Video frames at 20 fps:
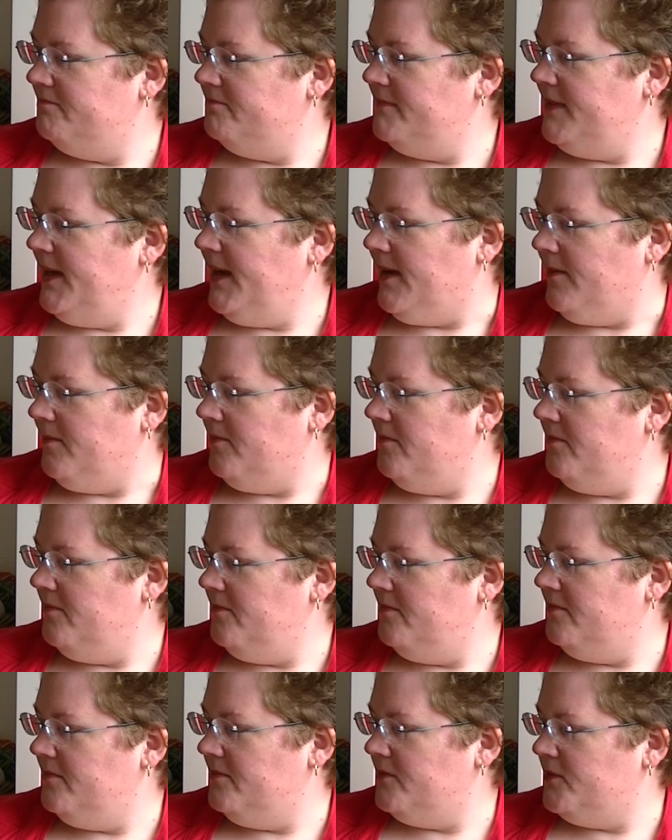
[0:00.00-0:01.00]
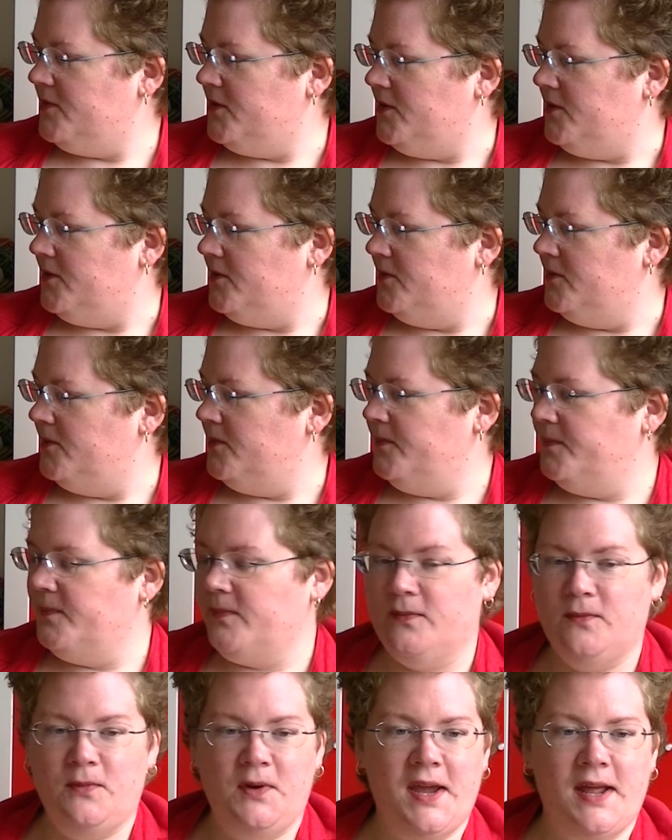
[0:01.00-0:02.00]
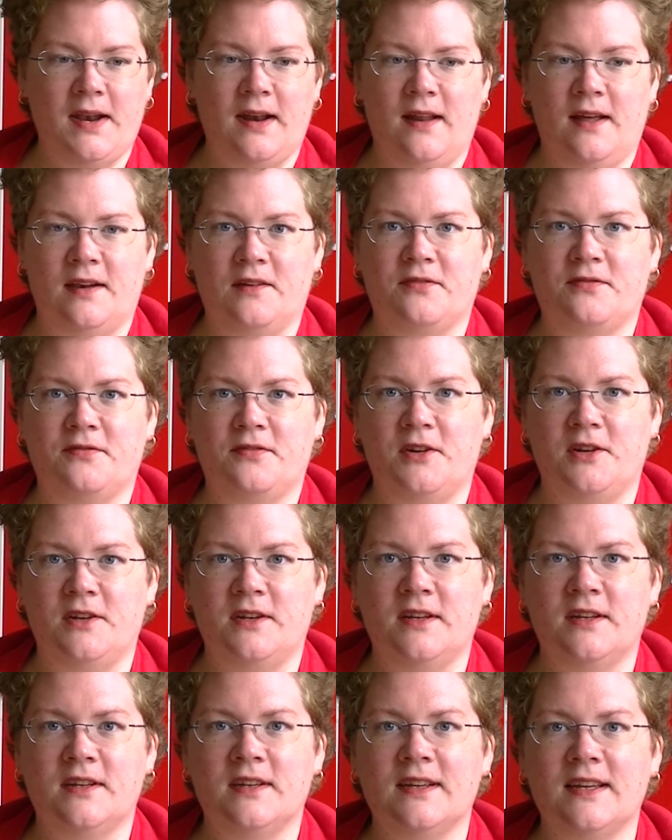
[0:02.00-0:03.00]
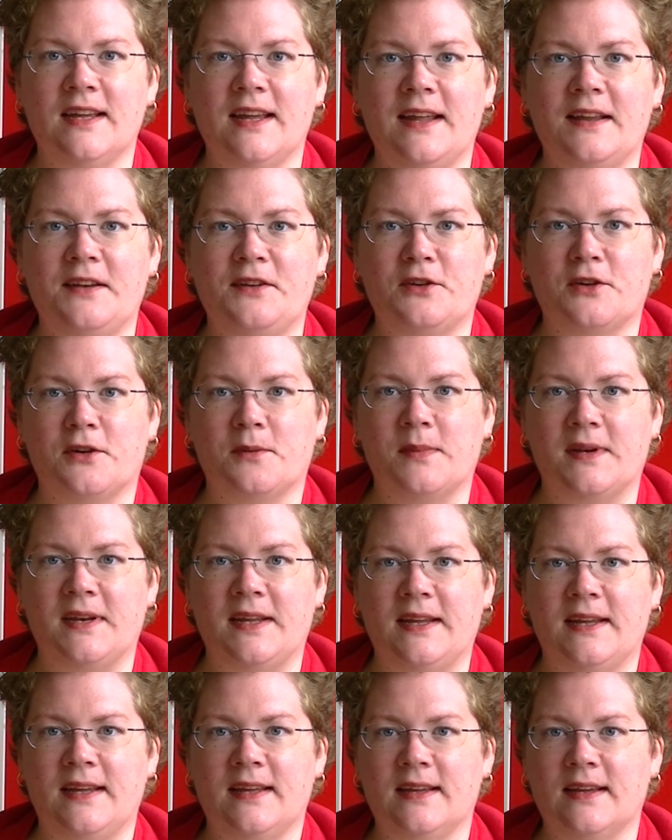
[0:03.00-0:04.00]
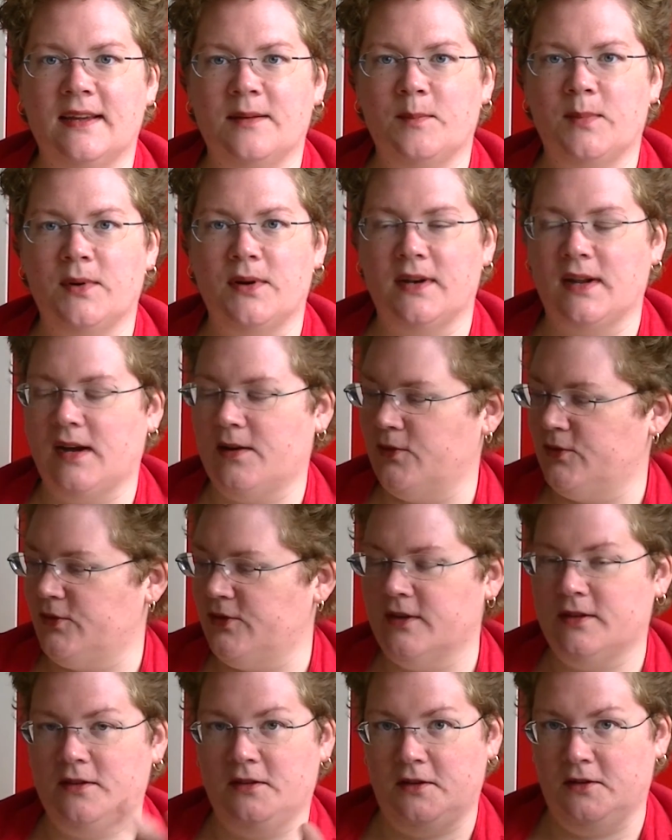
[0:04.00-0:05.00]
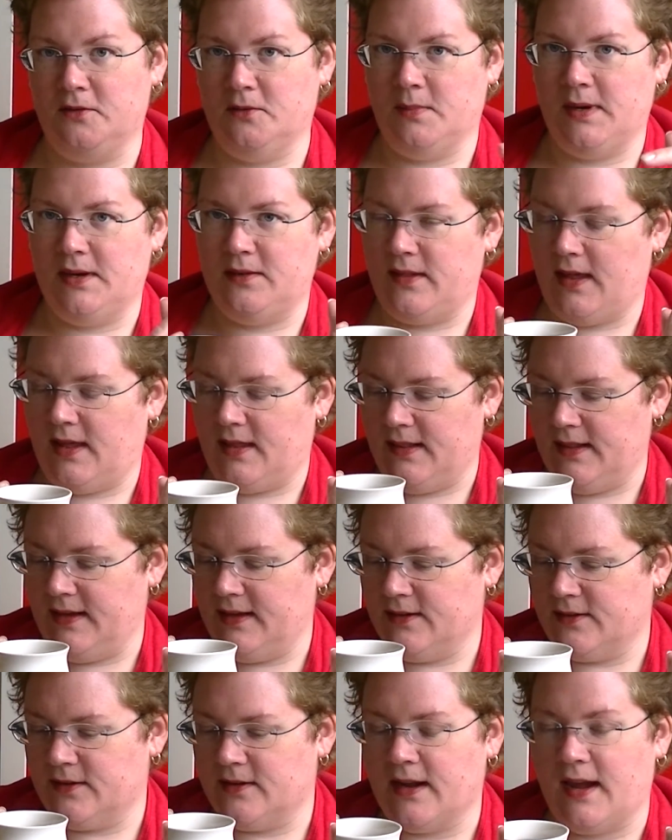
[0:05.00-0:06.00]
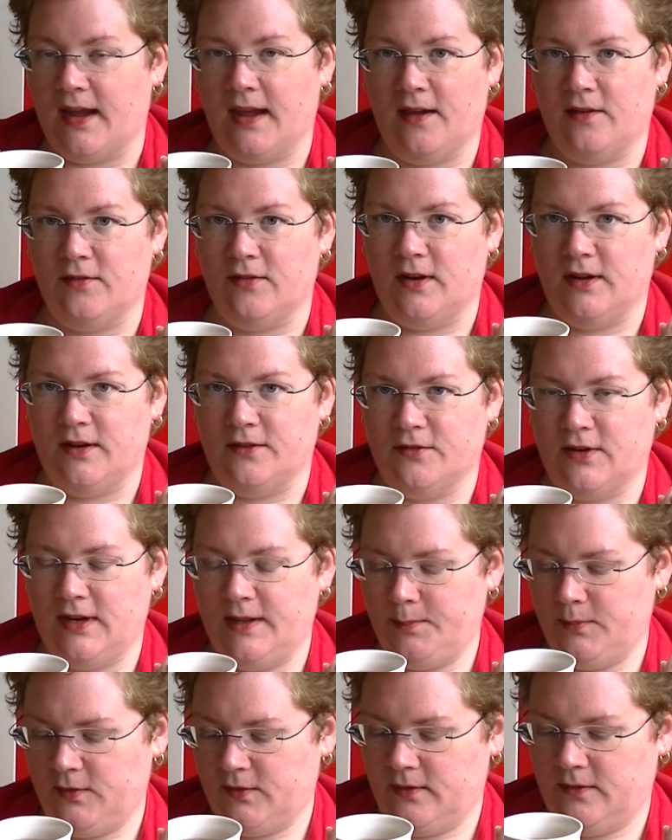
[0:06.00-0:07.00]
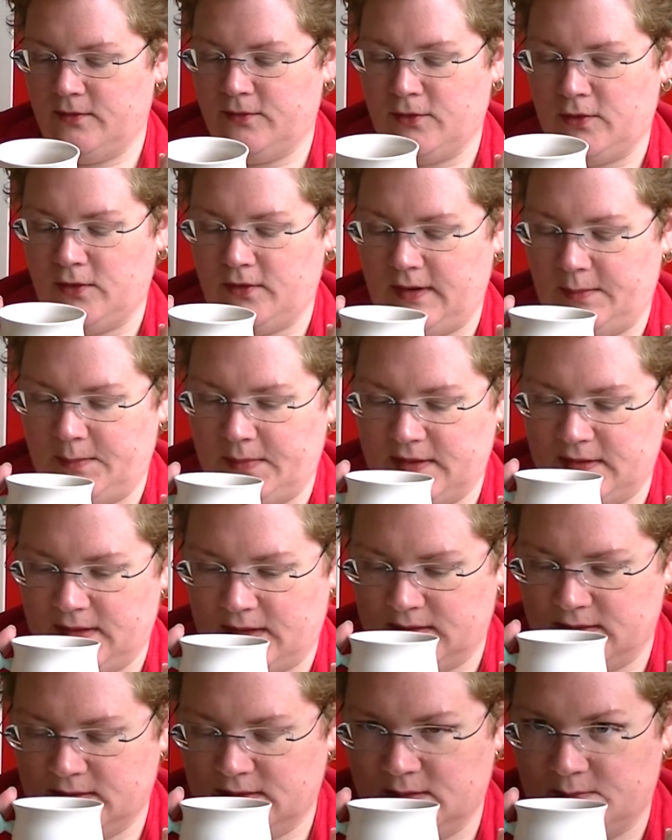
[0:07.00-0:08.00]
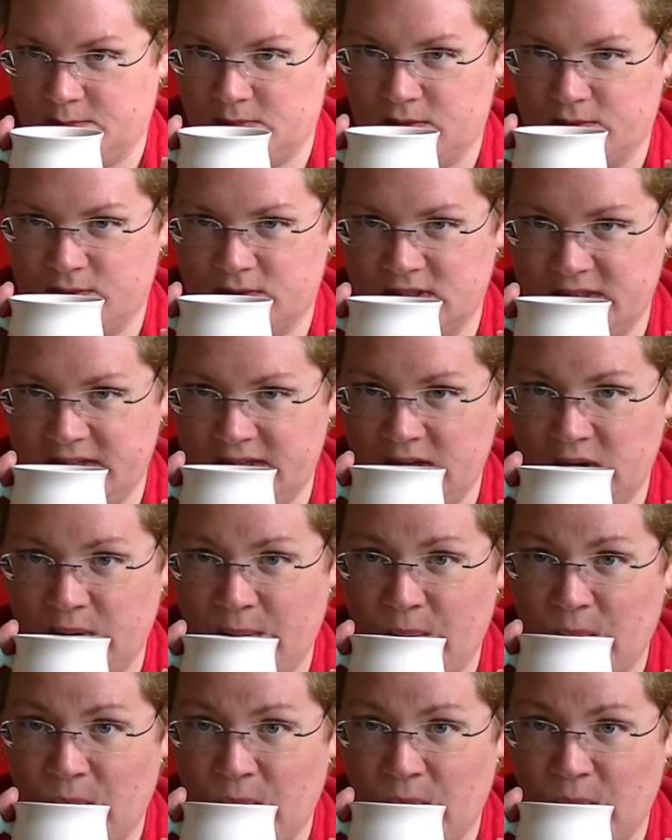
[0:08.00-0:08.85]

Yeah, so we had a lot of fun in Germany, but I will talk to you about that later. I have a lot of clips. First, let me take a sip of tea.